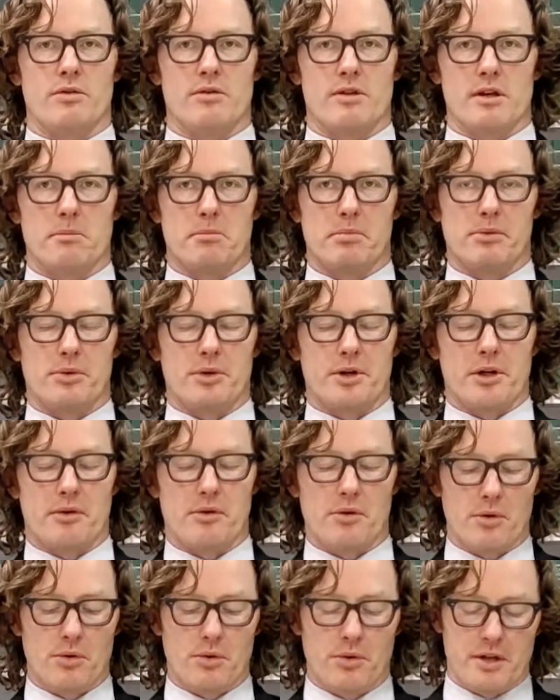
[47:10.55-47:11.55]
employer
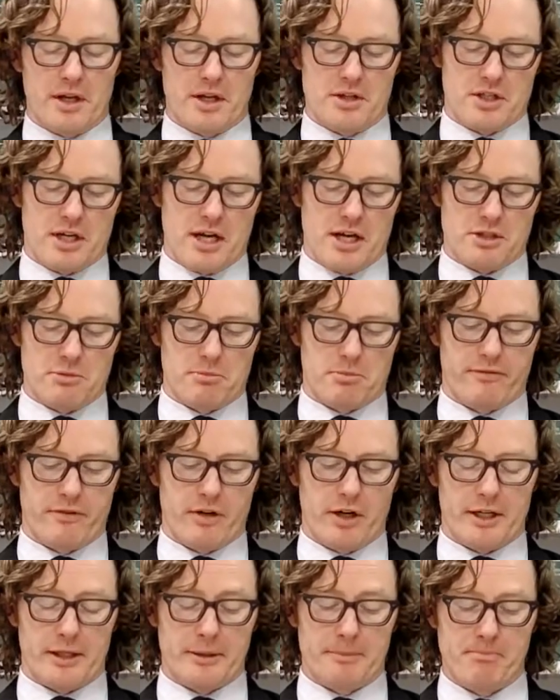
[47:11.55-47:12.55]
or the education
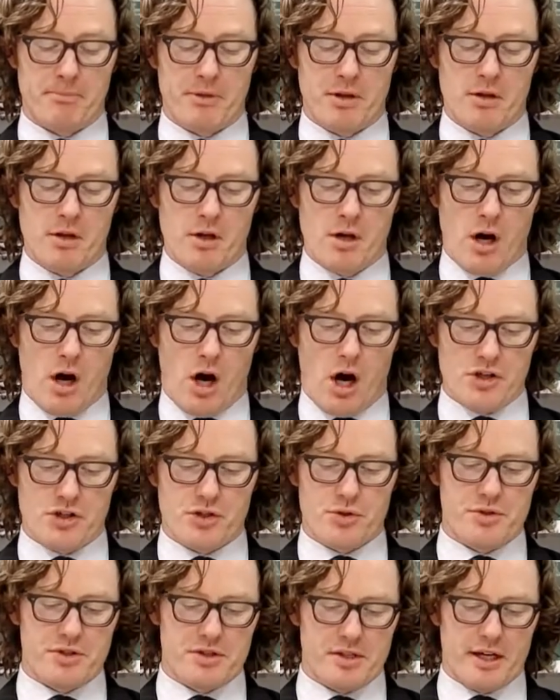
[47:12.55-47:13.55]
provider. I
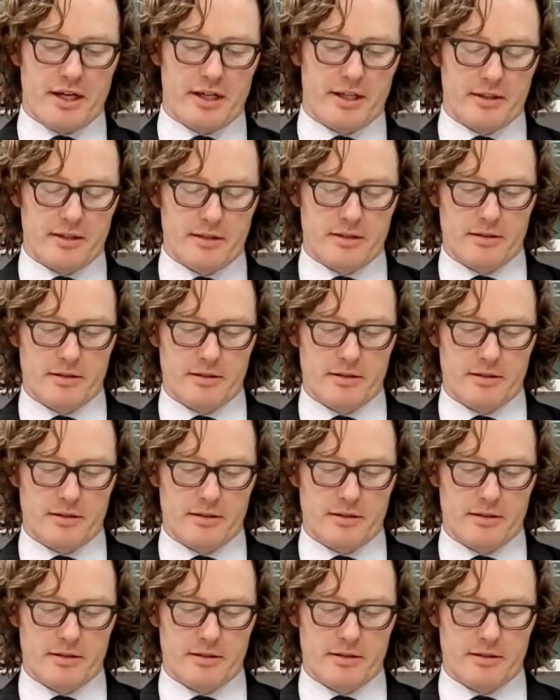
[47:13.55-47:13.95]
should say